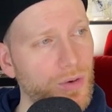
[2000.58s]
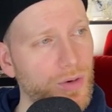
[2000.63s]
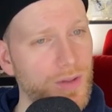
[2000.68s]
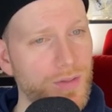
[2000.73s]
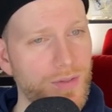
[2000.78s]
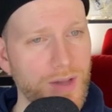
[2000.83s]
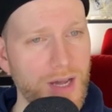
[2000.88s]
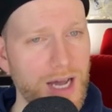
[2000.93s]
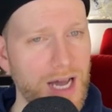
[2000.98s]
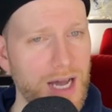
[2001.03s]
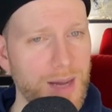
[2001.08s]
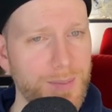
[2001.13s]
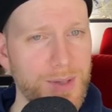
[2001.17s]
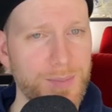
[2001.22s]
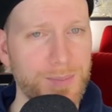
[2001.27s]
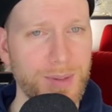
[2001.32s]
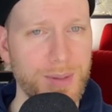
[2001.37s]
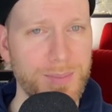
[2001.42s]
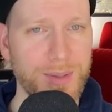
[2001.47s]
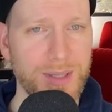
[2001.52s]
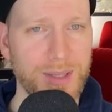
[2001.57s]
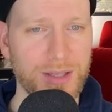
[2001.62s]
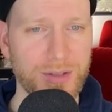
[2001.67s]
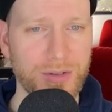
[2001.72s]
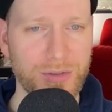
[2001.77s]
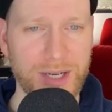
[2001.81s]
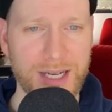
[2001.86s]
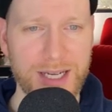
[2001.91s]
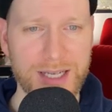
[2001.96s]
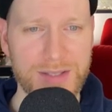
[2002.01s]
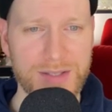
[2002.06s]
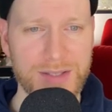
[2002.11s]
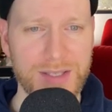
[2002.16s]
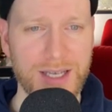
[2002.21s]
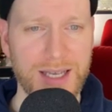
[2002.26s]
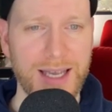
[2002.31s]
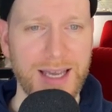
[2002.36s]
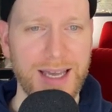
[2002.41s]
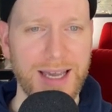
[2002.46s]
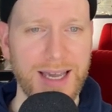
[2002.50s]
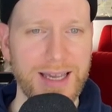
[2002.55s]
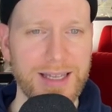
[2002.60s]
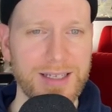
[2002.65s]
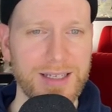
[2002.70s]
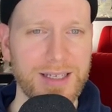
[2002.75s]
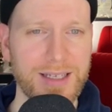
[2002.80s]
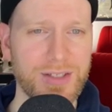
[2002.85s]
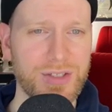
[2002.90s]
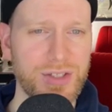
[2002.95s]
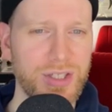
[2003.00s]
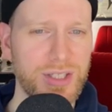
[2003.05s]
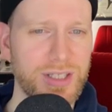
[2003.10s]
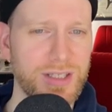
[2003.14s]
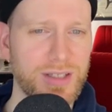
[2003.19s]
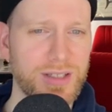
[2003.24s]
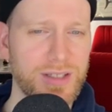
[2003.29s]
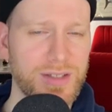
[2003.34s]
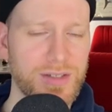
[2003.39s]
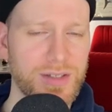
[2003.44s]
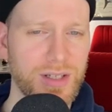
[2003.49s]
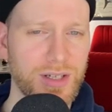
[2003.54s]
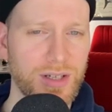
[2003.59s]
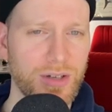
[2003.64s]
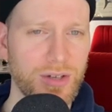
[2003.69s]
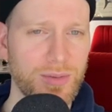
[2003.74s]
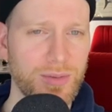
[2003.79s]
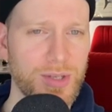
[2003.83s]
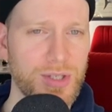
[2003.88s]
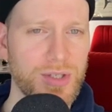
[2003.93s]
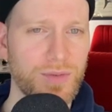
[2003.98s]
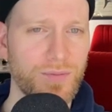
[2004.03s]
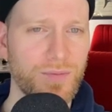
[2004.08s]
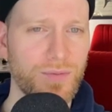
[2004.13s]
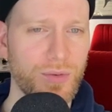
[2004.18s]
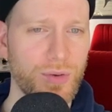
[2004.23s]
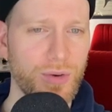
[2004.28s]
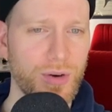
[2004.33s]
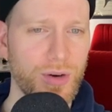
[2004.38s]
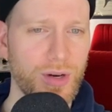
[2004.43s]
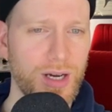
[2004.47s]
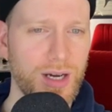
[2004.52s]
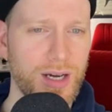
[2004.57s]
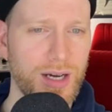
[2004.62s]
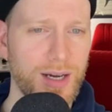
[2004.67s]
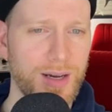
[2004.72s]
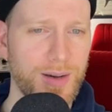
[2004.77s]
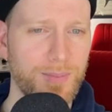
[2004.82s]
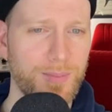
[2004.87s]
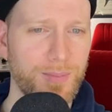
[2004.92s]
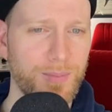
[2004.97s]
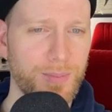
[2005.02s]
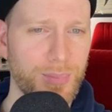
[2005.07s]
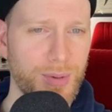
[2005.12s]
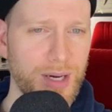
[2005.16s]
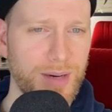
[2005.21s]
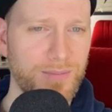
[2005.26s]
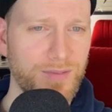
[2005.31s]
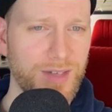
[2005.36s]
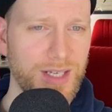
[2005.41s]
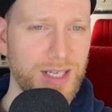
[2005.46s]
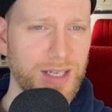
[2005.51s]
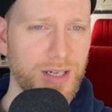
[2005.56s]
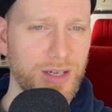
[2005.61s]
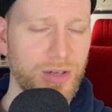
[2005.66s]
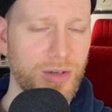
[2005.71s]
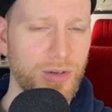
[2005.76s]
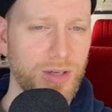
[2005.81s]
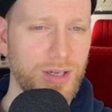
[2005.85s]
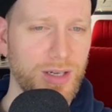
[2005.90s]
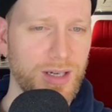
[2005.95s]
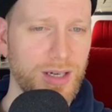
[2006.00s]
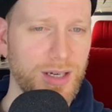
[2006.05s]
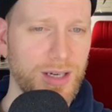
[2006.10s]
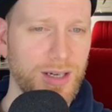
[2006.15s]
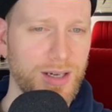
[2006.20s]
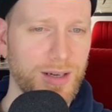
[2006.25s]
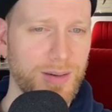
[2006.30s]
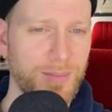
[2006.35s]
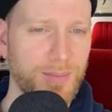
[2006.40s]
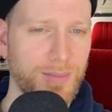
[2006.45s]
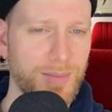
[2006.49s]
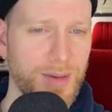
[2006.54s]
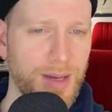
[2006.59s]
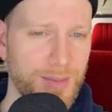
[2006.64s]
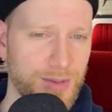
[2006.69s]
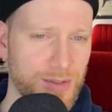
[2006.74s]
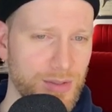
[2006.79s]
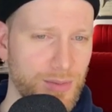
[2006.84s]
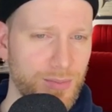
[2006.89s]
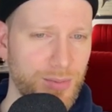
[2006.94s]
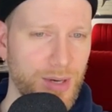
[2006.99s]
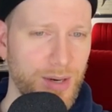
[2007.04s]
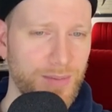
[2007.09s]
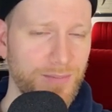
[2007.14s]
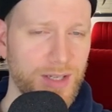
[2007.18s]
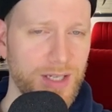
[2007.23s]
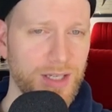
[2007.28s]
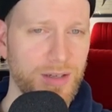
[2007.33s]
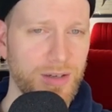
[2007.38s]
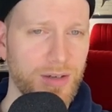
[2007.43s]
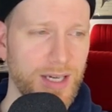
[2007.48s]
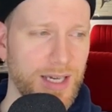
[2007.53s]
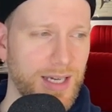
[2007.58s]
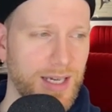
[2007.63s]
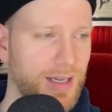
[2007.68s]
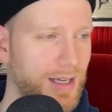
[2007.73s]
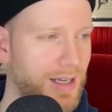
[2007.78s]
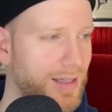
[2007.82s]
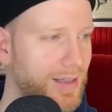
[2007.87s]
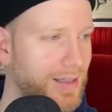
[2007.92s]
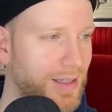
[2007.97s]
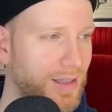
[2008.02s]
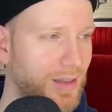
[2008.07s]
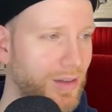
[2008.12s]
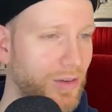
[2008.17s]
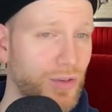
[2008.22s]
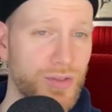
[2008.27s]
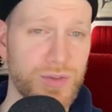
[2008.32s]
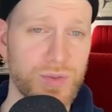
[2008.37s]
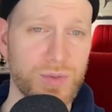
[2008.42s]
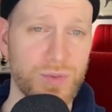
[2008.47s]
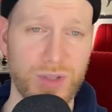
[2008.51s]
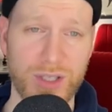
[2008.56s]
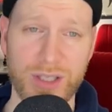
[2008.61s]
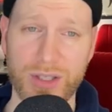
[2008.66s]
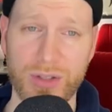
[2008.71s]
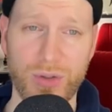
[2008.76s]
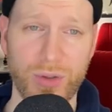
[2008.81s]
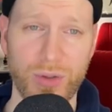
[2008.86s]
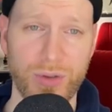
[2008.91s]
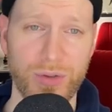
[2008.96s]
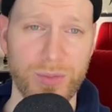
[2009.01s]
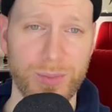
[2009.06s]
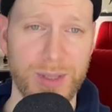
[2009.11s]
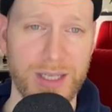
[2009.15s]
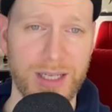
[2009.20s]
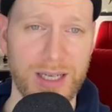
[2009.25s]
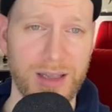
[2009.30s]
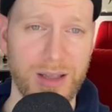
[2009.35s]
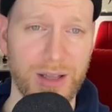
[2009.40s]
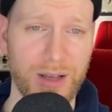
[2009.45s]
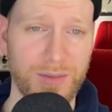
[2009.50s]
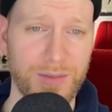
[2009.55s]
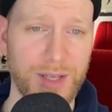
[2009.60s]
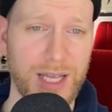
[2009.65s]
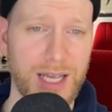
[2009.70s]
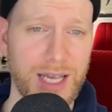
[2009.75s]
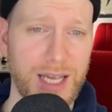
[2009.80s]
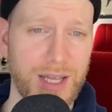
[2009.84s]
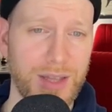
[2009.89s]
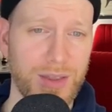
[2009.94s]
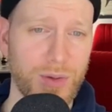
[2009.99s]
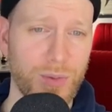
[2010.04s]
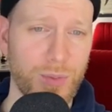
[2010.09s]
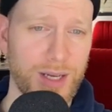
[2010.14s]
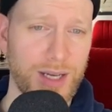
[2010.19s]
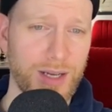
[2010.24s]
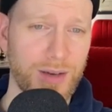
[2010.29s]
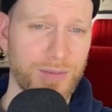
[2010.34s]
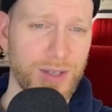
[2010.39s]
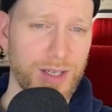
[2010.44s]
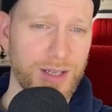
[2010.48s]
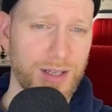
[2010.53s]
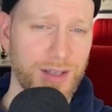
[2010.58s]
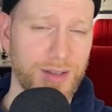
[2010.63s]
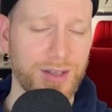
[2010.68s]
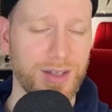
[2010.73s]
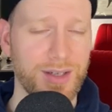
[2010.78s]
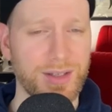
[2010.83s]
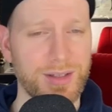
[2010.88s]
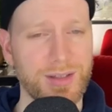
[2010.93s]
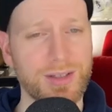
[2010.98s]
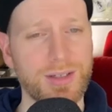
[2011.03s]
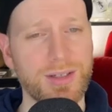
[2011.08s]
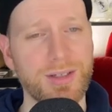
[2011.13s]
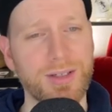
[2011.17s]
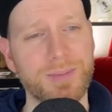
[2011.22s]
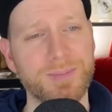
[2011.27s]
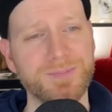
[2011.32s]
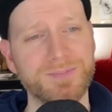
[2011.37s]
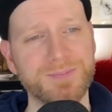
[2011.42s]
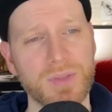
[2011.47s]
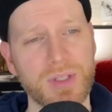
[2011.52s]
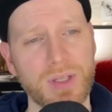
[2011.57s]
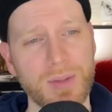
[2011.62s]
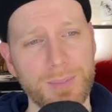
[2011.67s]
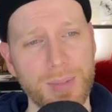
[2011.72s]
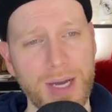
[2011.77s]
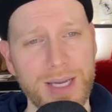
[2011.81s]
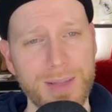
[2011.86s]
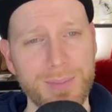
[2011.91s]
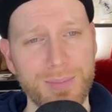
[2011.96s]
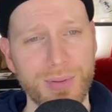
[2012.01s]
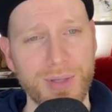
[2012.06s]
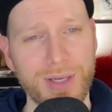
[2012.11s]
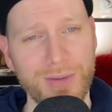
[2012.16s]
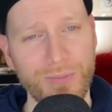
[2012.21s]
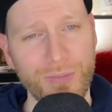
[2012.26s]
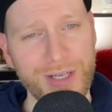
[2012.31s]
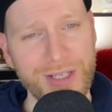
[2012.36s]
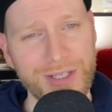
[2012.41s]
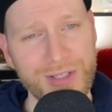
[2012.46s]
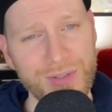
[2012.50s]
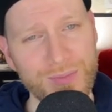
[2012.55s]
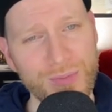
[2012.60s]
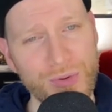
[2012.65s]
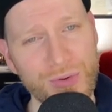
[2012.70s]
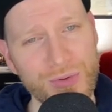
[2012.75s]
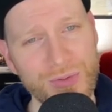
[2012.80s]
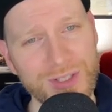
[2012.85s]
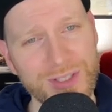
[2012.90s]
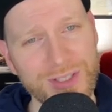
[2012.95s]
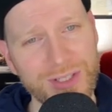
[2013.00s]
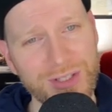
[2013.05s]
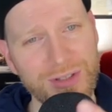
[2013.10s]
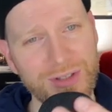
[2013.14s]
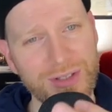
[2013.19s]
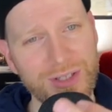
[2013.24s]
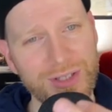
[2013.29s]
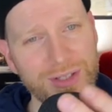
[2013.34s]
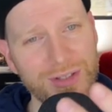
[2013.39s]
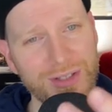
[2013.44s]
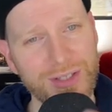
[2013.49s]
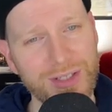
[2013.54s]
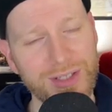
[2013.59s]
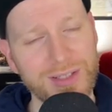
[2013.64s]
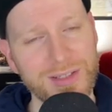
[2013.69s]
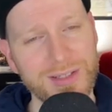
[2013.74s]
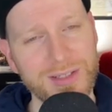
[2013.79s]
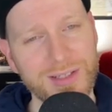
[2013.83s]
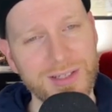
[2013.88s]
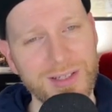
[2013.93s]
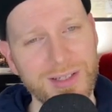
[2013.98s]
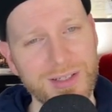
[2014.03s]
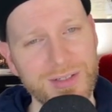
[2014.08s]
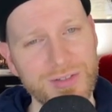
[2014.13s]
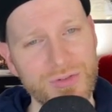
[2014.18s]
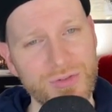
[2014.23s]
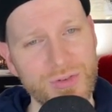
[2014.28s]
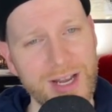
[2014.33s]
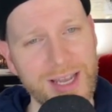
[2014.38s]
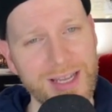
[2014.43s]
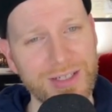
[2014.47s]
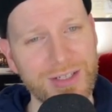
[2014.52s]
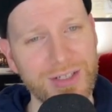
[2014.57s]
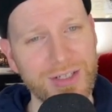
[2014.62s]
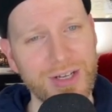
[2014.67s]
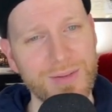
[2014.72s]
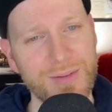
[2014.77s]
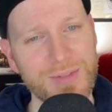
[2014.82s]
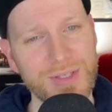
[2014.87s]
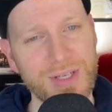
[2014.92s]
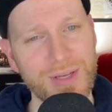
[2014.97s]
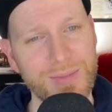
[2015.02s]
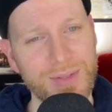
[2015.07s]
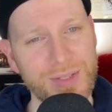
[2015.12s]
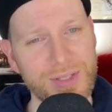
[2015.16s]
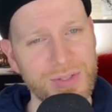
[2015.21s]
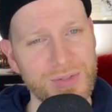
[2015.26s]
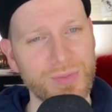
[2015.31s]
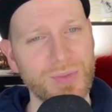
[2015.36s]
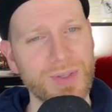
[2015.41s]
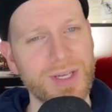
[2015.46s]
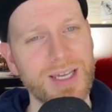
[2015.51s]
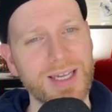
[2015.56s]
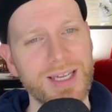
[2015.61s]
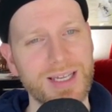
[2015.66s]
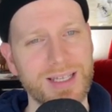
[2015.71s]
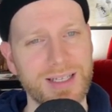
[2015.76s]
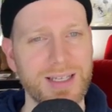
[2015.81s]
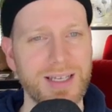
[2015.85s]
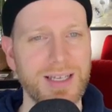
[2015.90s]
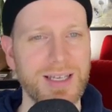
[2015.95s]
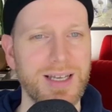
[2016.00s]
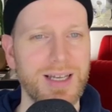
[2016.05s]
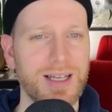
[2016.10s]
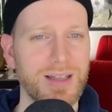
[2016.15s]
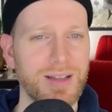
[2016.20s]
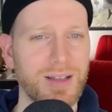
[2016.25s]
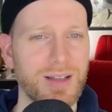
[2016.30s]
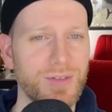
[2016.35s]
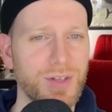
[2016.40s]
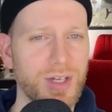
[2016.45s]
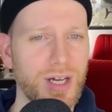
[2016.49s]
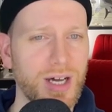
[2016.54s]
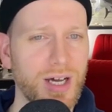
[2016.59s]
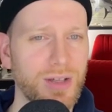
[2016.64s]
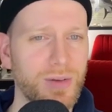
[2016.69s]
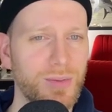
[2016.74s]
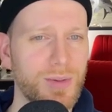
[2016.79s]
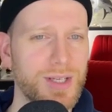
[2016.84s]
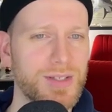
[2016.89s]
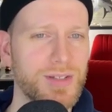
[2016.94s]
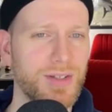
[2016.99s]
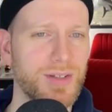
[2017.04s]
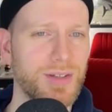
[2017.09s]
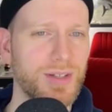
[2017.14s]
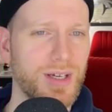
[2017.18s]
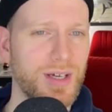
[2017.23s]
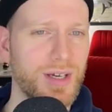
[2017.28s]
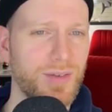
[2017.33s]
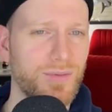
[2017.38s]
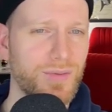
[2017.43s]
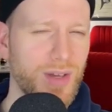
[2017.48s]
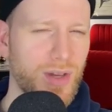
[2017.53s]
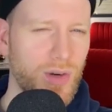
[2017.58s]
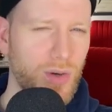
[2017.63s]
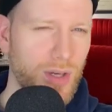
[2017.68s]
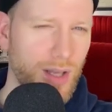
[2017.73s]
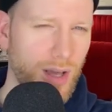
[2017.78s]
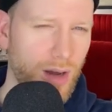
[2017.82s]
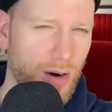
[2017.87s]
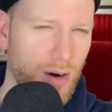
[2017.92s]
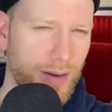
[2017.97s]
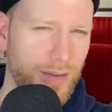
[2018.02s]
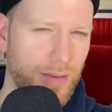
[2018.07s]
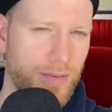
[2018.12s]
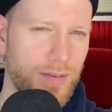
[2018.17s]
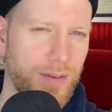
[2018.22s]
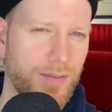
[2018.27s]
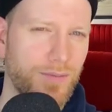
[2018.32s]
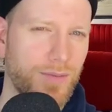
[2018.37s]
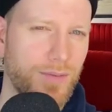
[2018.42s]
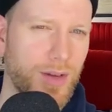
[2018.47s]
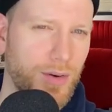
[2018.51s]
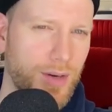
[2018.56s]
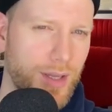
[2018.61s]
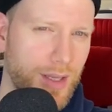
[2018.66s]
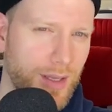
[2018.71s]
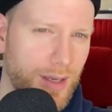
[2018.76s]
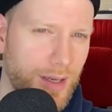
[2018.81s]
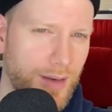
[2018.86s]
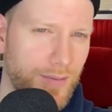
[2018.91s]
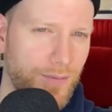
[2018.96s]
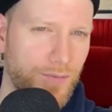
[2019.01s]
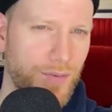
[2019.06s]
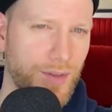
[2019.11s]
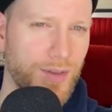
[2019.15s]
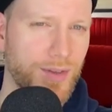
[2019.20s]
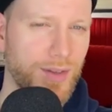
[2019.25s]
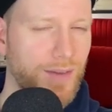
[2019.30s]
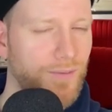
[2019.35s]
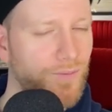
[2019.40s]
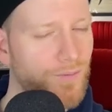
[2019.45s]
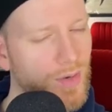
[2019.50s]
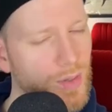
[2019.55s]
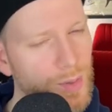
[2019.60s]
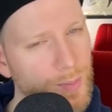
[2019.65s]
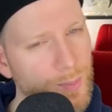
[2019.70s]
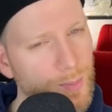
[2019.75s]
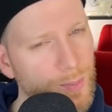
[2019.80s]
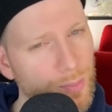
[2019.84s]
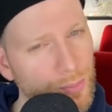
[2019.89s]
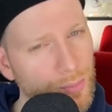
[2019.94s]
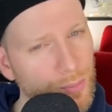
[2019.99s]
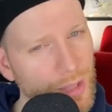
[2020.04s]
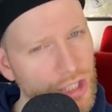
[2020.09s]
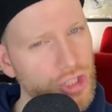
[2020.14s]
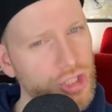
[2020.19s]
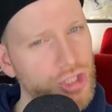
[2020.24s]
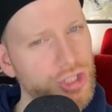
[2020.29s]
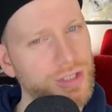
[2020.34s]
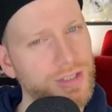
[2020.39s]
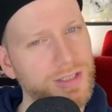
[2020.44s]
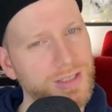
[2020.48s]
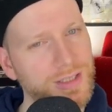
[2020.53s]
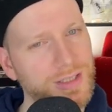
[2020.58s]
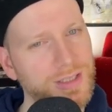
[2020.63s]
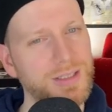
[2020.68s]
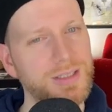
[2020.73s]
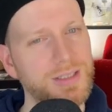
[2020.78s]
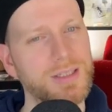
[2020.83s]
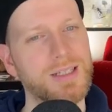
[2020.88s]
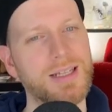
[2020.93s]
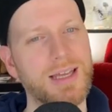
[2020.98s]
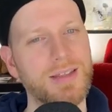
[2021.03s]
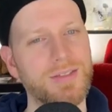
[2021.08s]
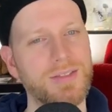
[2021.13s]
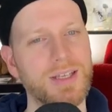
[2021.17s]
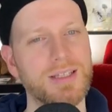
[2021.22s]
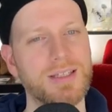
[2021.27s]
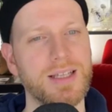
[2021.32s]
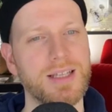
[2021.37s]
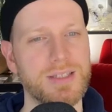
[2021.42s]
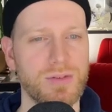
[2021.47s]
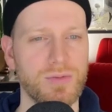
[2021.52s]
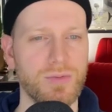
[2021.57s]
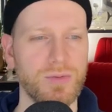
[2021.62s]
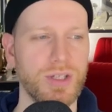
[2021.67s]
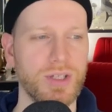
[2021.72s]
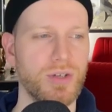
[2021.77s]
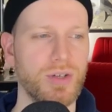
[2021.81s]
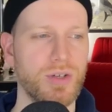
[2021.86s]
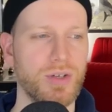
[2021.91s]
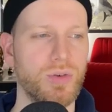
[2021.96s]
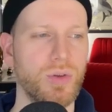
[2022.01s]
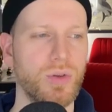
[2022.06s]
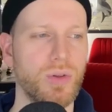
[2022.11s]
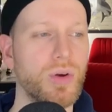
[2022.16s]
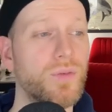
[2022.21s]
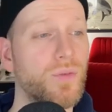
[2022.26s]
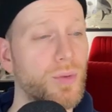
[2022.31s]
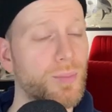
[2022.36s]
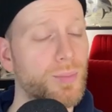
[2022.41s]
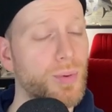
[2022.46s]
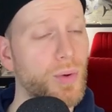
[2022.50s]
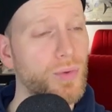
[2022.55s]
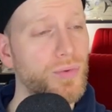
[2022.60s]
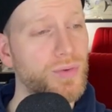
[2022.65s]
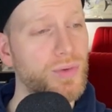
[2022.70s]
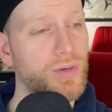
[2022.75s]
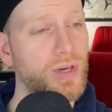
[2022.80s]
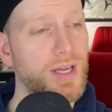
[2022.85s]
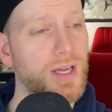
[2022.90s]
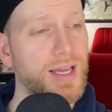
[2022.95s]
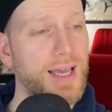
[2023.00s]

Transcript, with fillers: The Hobbit by Bella Grace. And she did this in a commission for um, Prime Video, um, Amazon Prime Video, and it looks really cool to me. I love it. The way of the the the, the pipe when he smokes, and the the, the the dragon comes up in this way, and love the colorways on there. Very artsy, very uh, feels like very brushed, and I think that's a really cool look for a poster.